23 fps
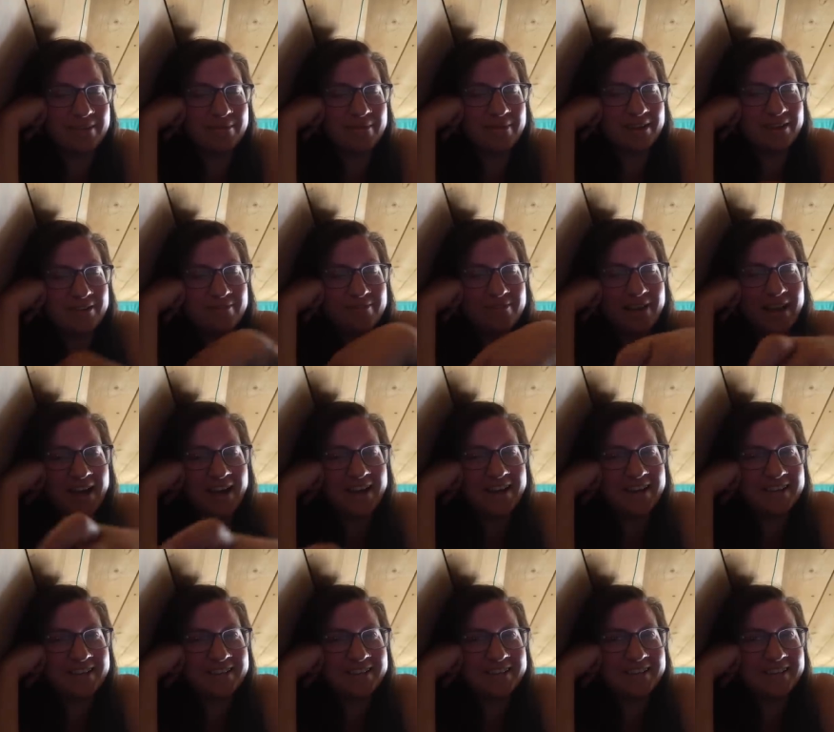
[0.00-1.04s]
in my
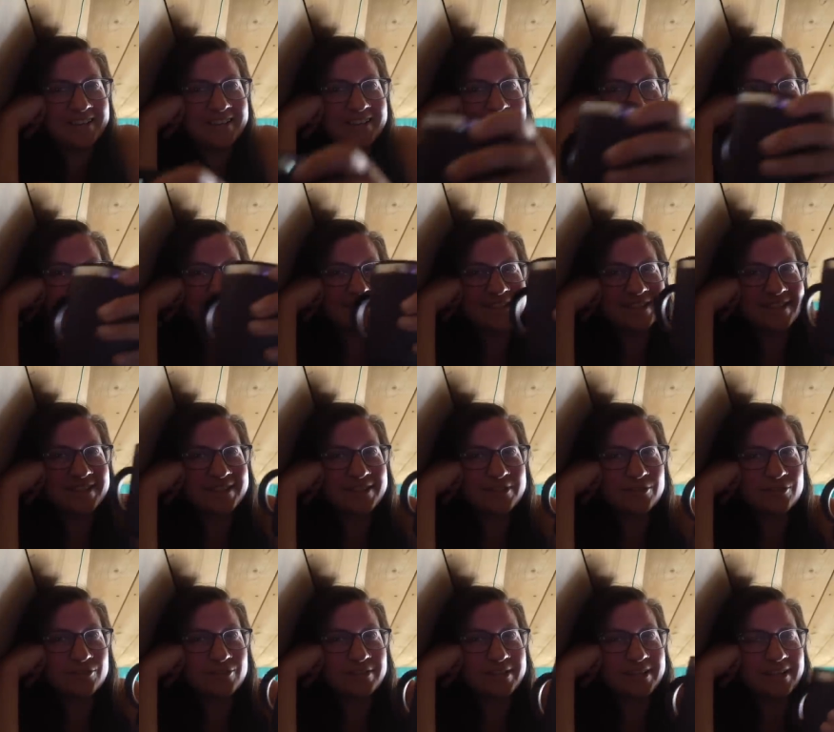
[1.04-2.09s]
bed. Just like
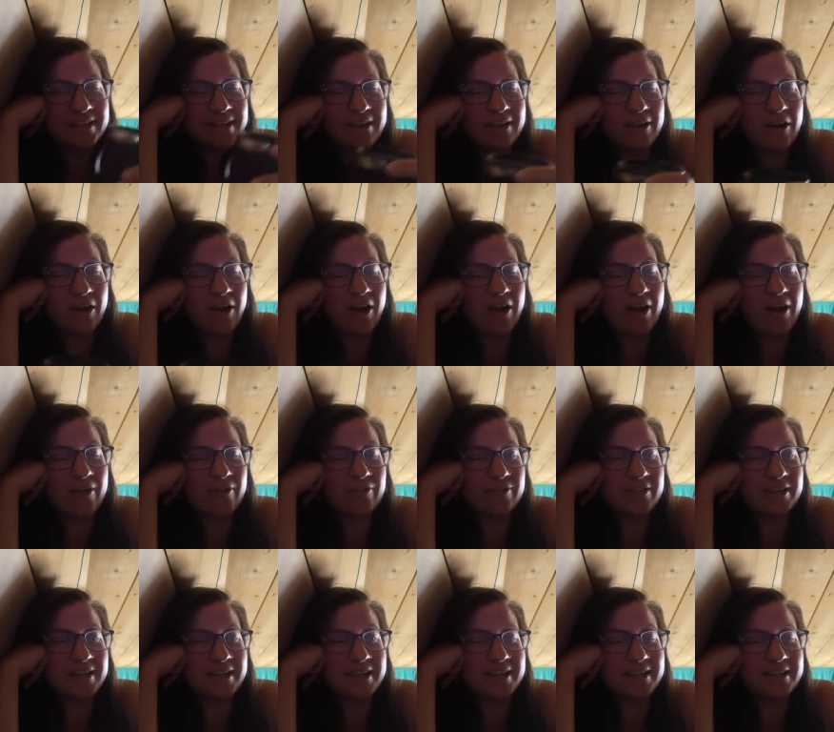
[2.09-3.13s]
drinking
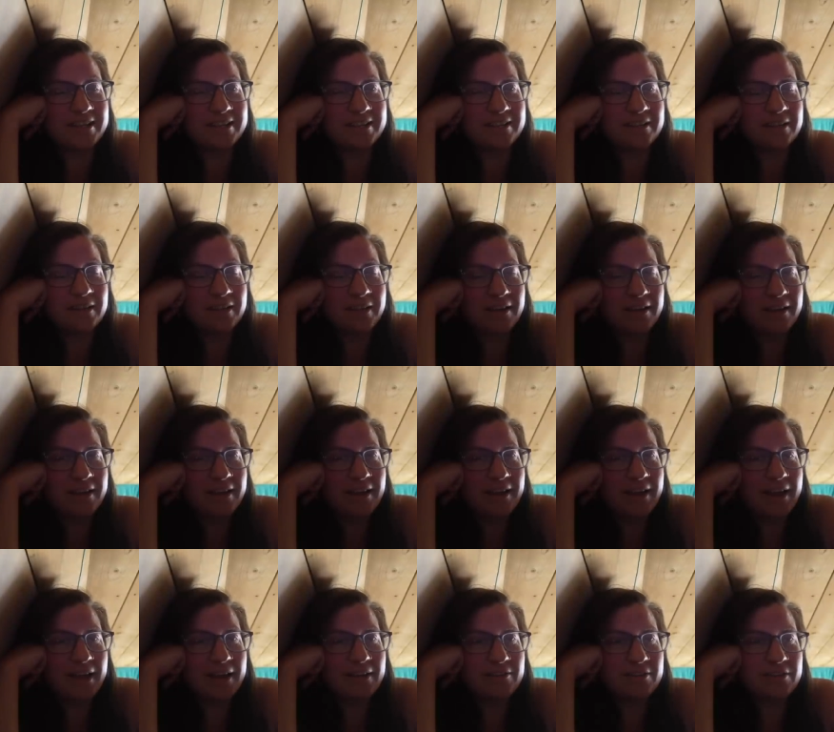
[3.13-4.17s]
coffee and
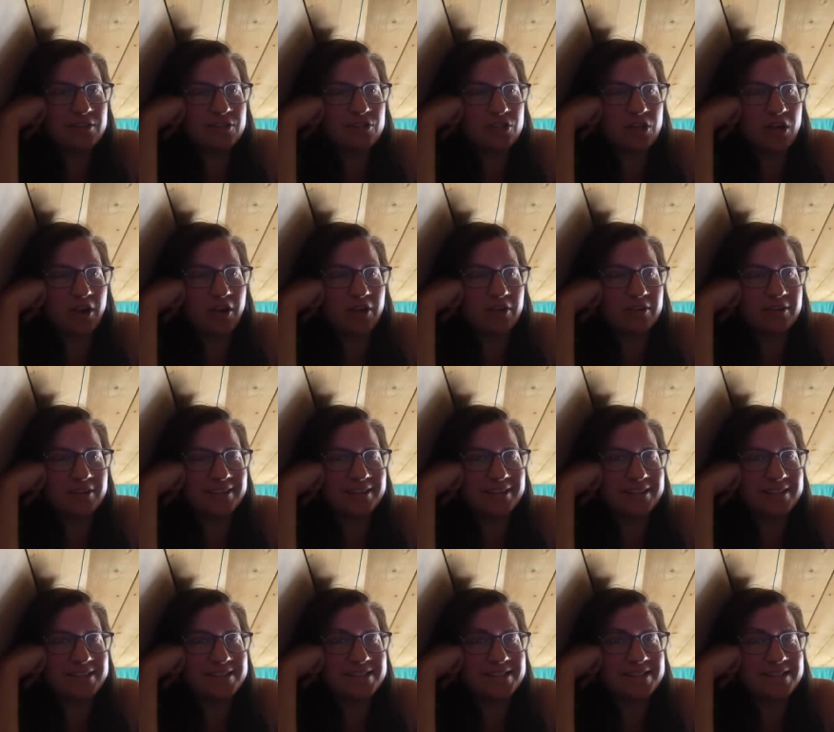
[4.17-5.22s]
having chocolate.
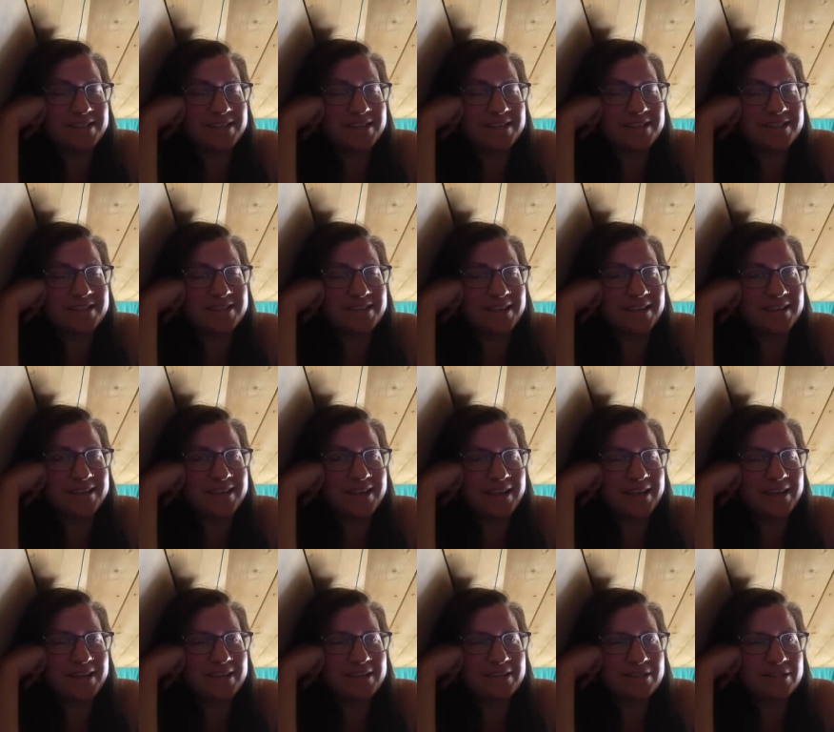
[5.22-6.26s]
It's a
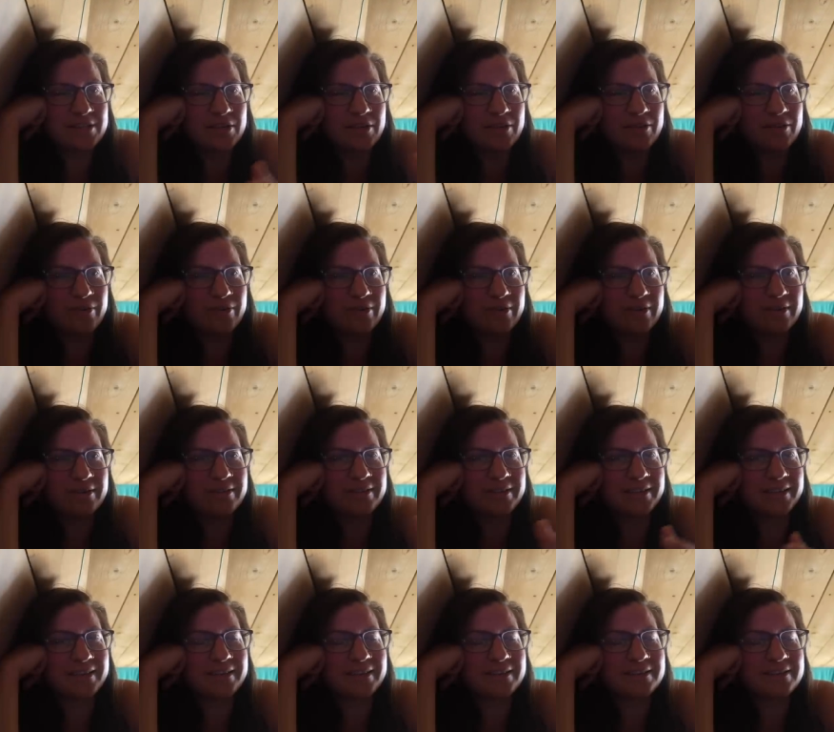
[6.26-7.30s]
Sunday, so
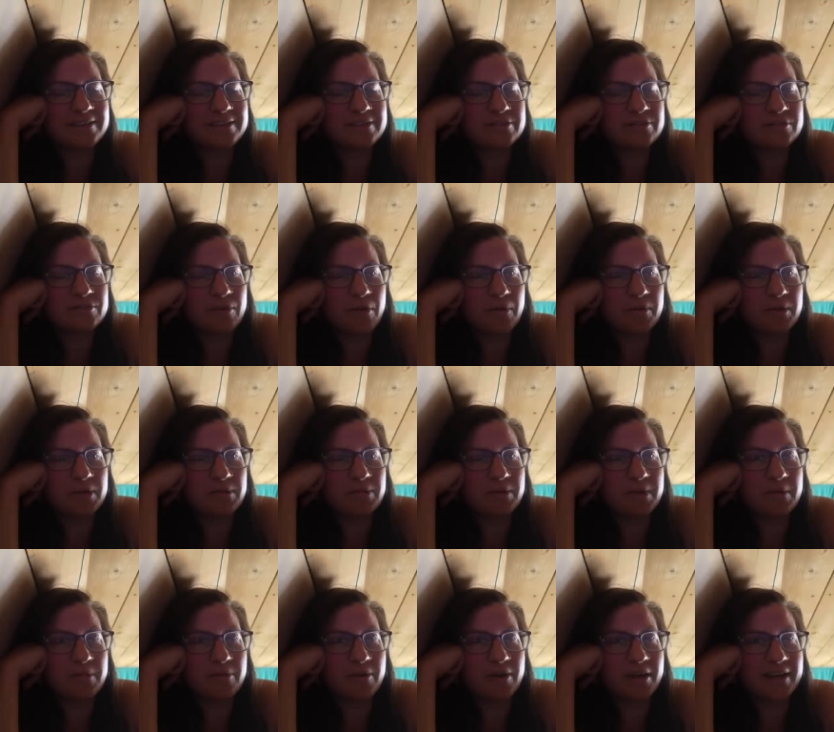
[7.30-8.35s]
like so many
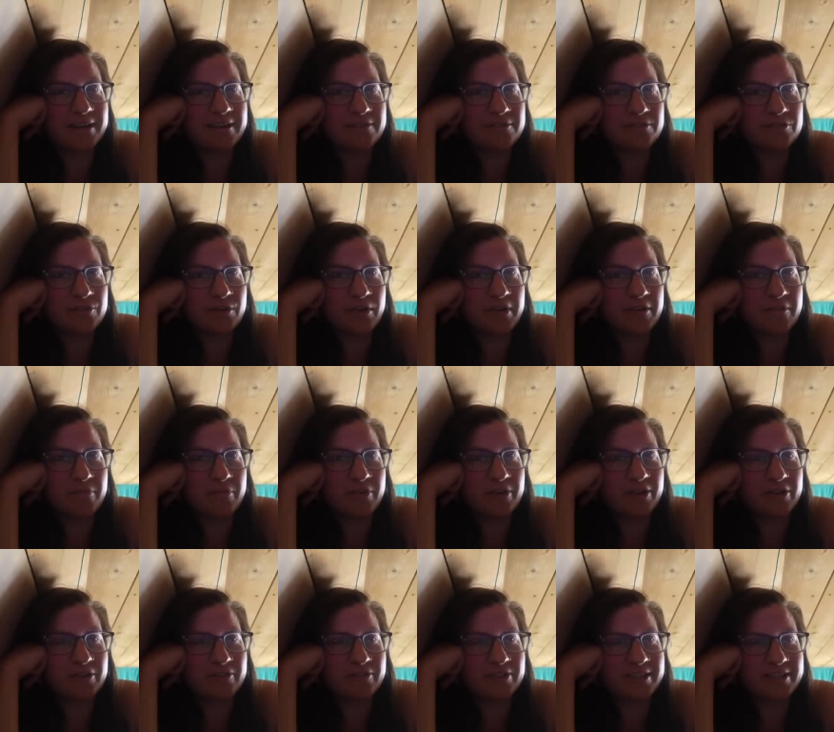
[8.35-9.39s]
people I enjoy have put
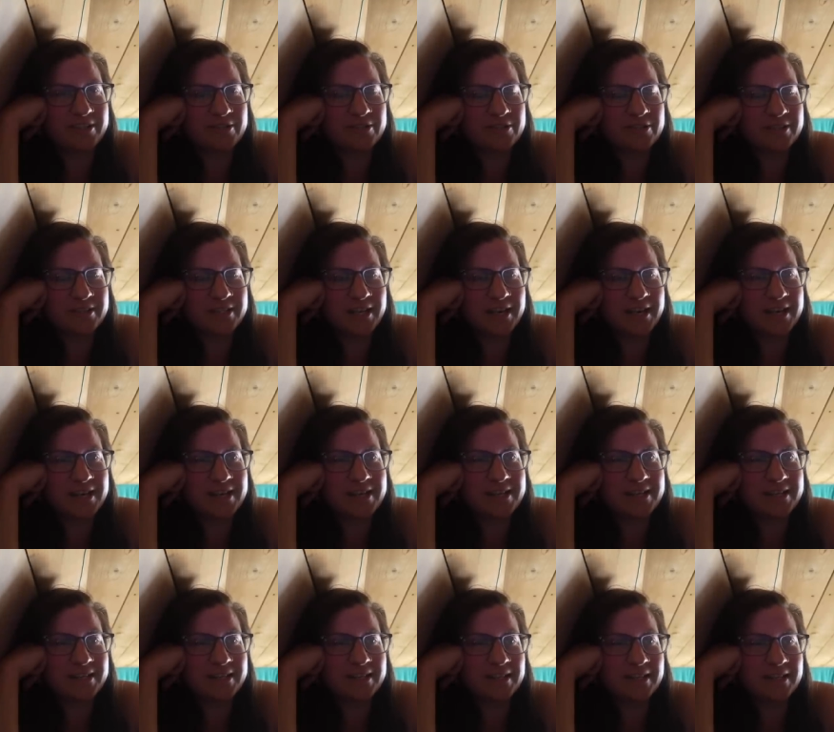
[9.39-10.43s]
out videos today,